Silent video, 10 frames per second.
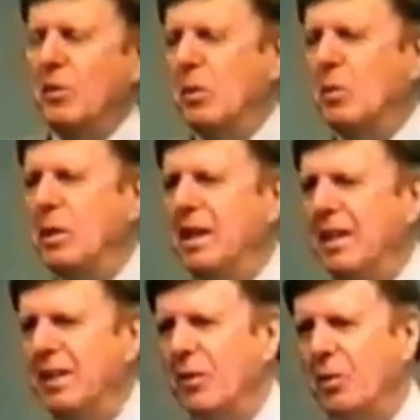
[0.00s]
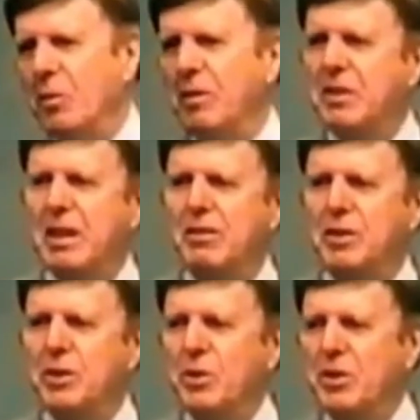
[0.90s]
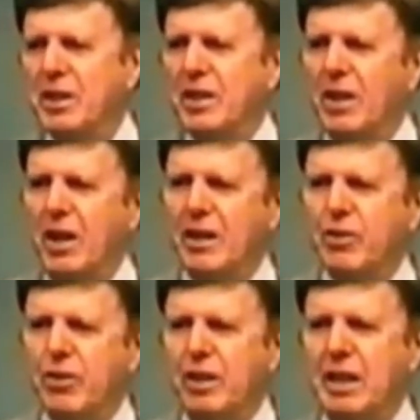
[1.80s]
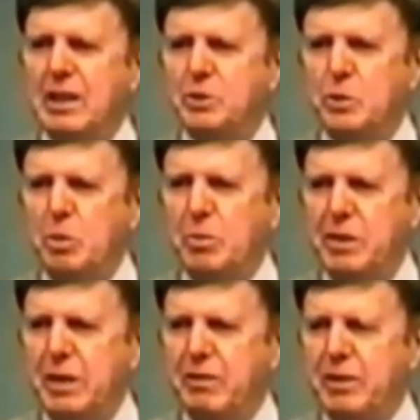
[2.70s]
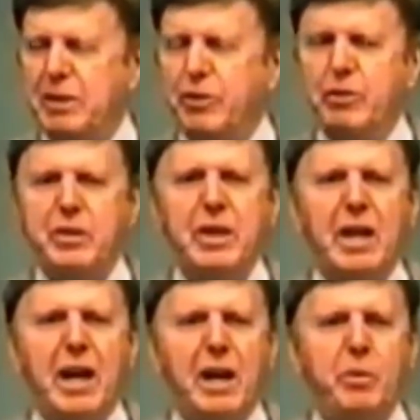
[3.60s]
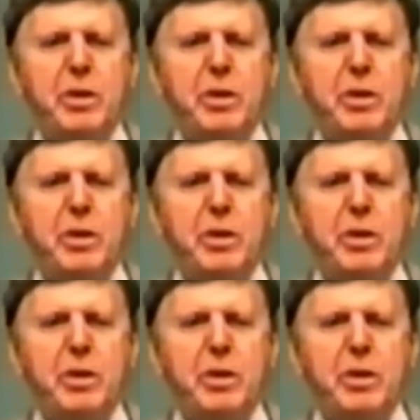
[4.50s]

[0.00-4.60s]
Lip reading: When we've given you in the college classroom the definition for heart,